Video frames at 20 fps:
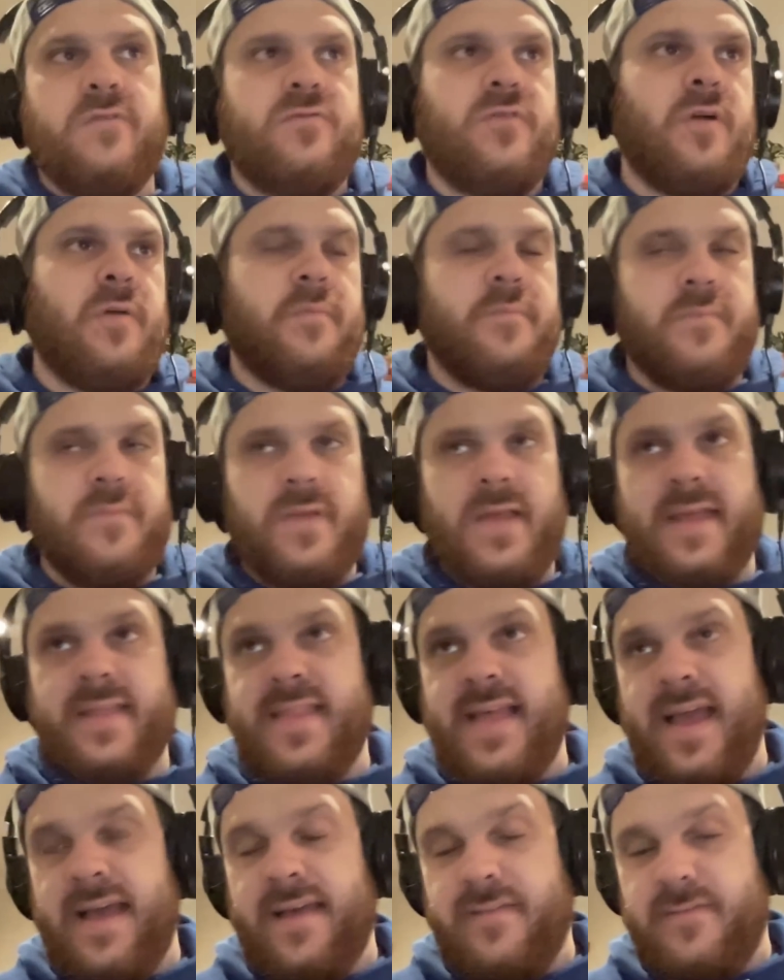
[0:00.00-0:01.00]
from
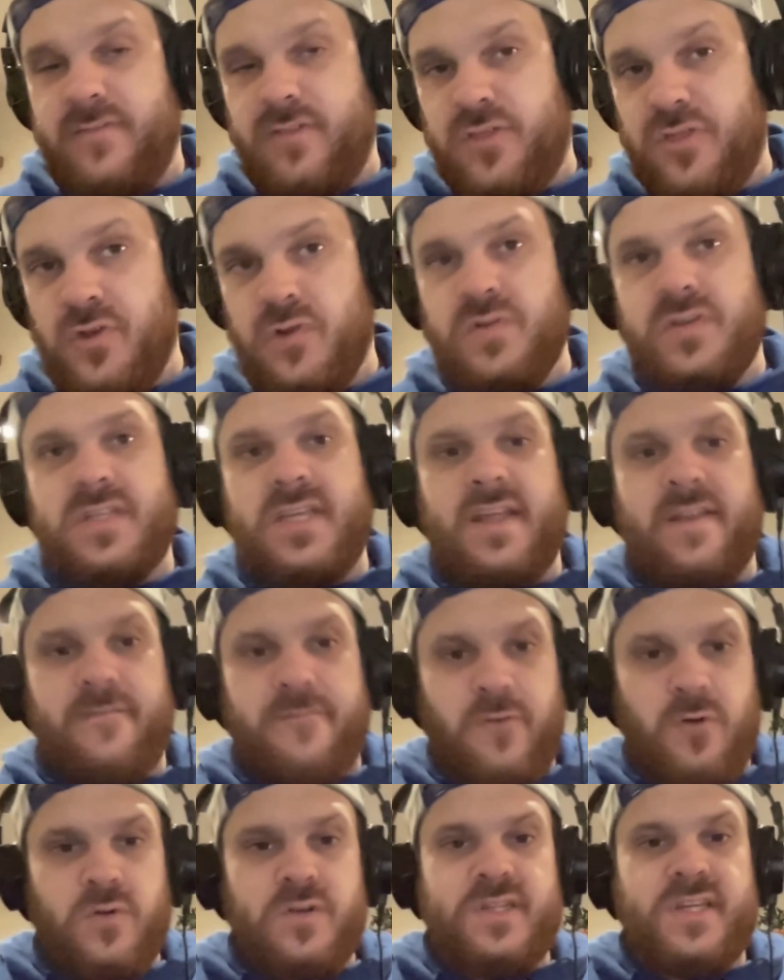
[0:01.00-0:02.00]
in that 13,
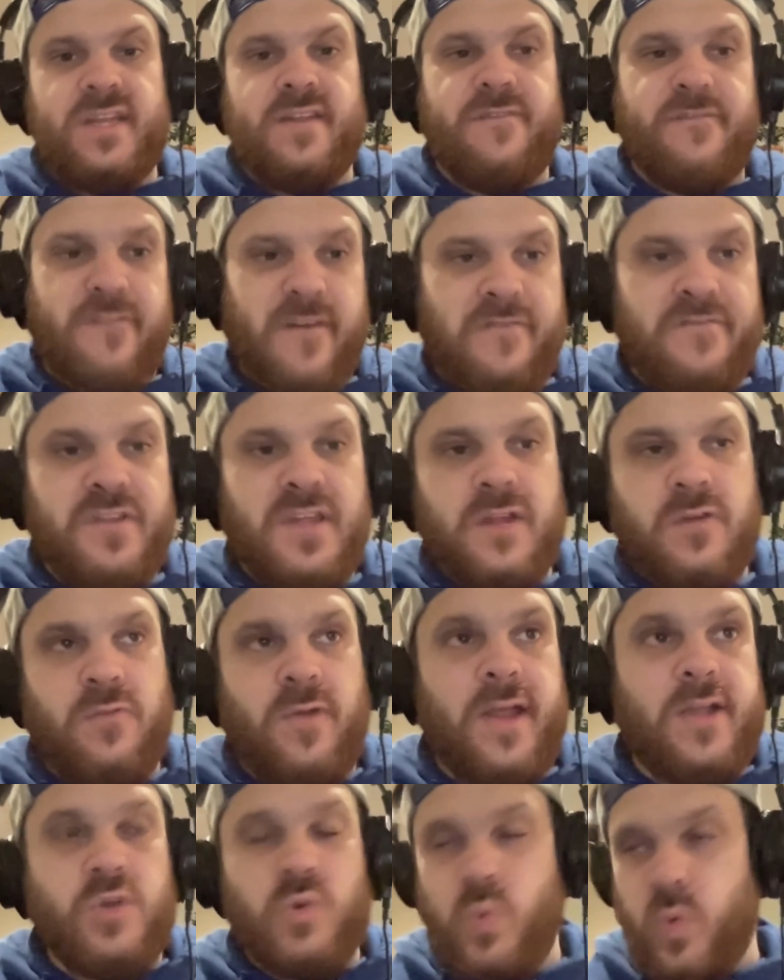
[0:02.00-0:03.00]
14, 15
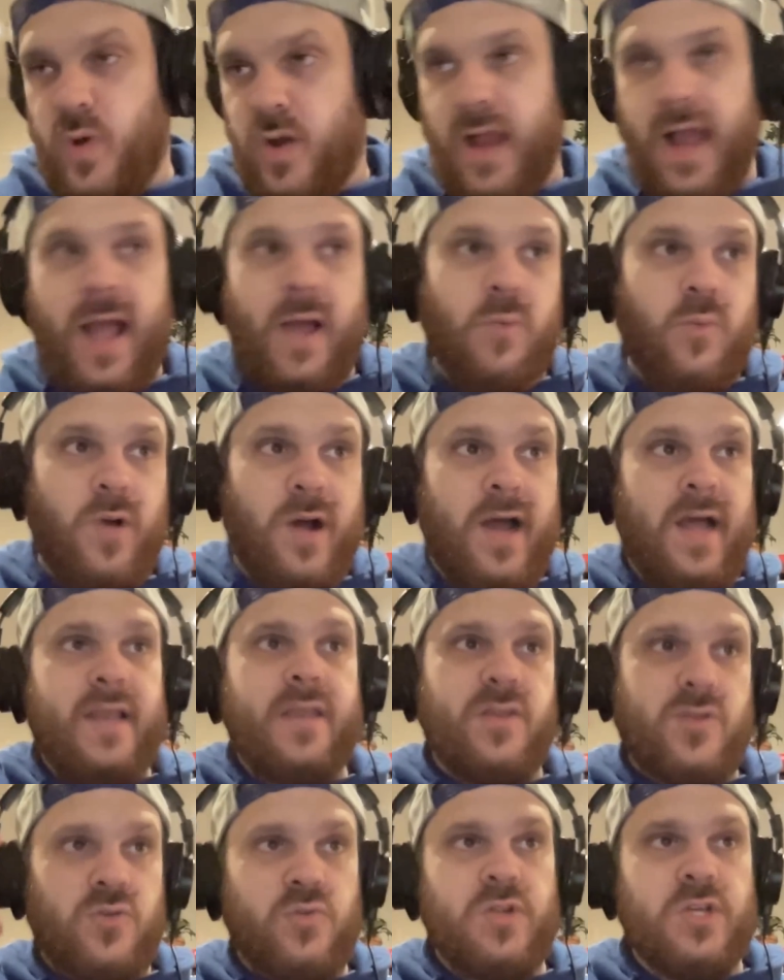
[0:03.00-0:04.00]
range, where I
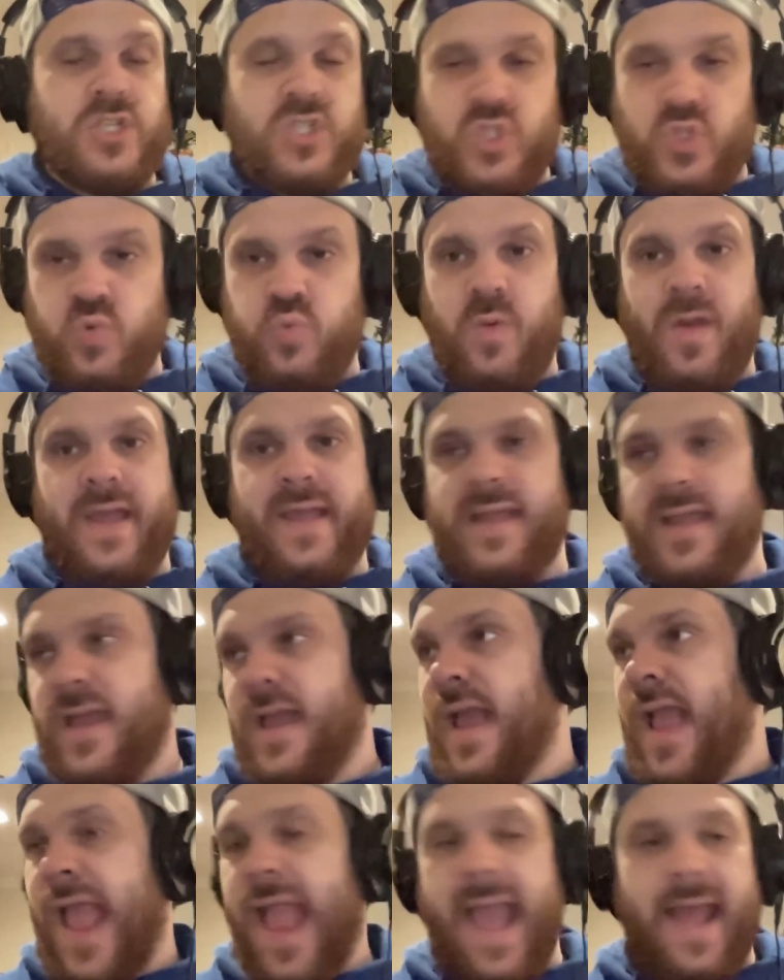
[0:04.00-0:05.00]
want you to swing
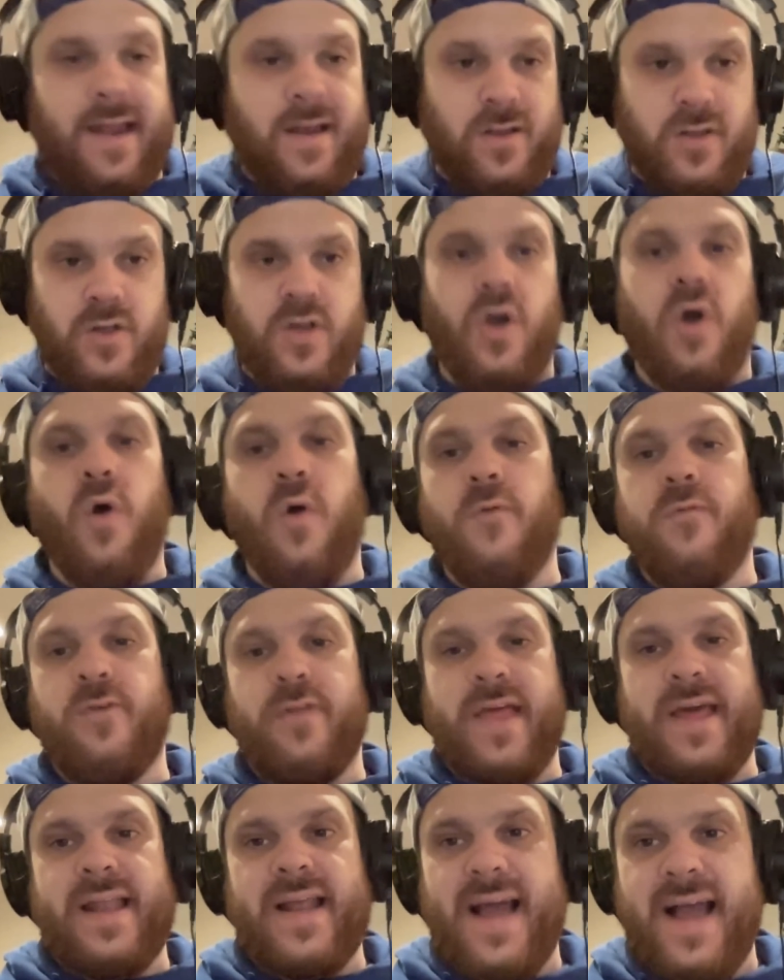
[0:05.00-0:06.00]
and go
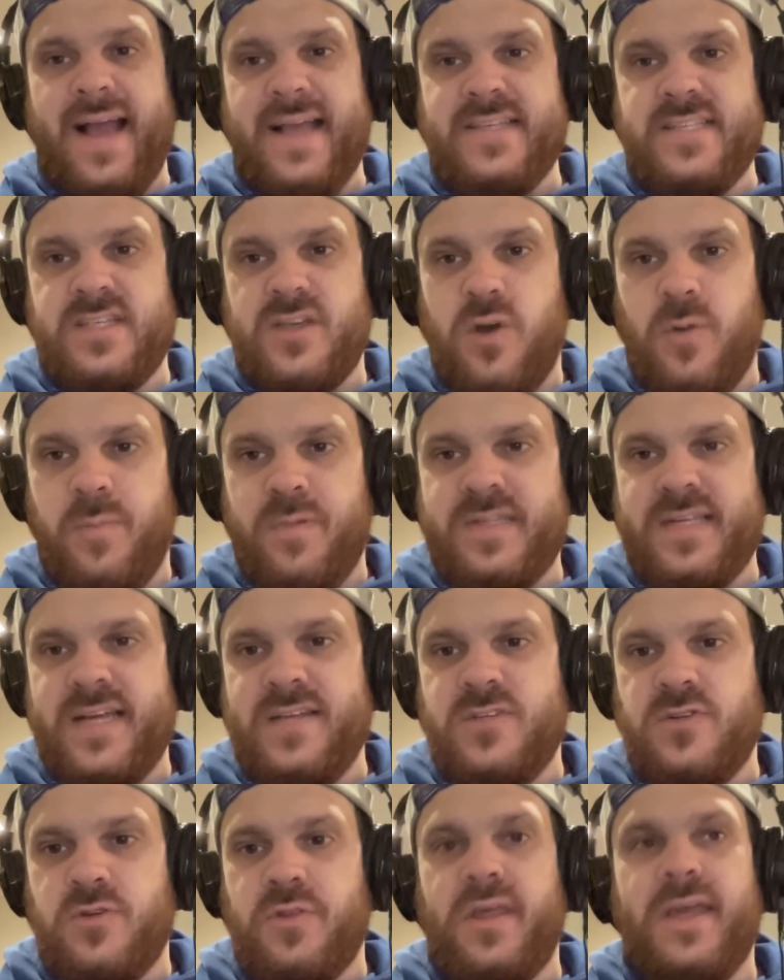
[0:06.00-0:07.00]
for that high skill
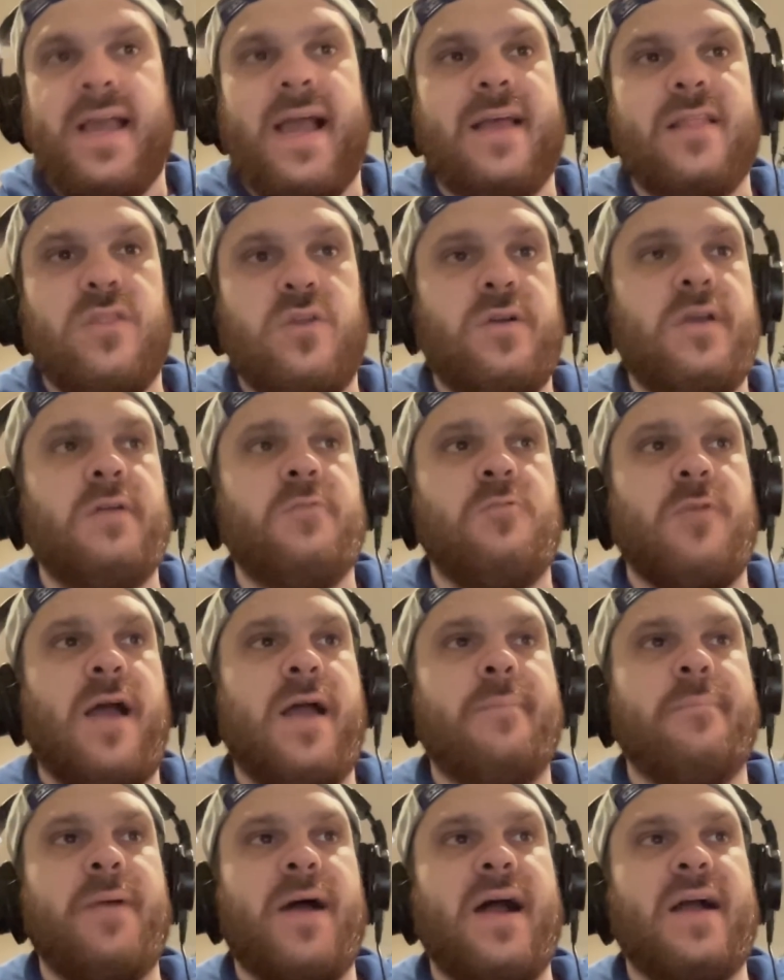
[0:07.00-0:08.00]
potential thing, I look at
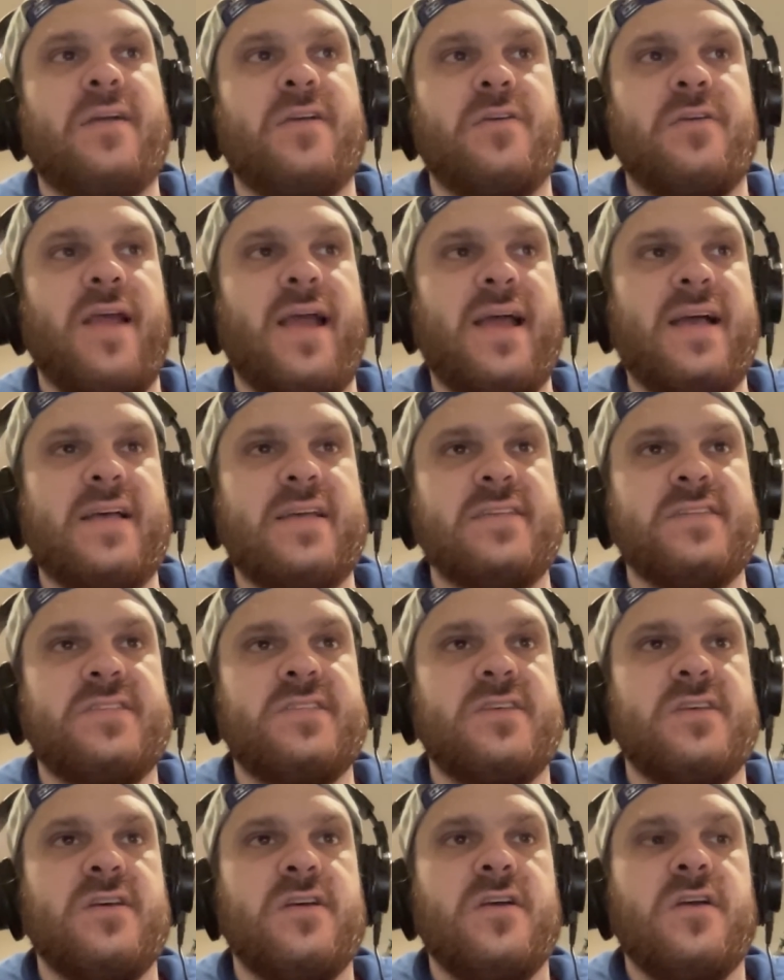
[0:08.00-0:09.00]
Reinbacher as